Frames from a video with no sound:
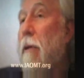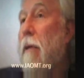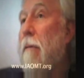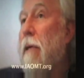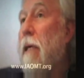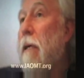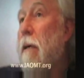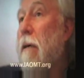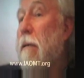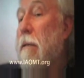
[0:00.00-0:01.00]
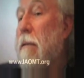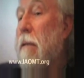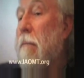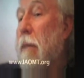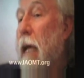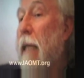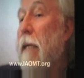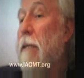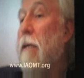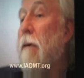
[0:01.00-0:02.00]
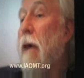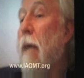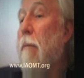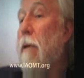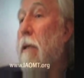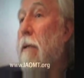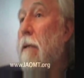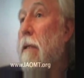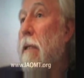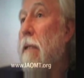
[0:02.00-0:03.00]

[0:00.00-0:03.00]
when they were young girls. So I think it's a crime what they're doing to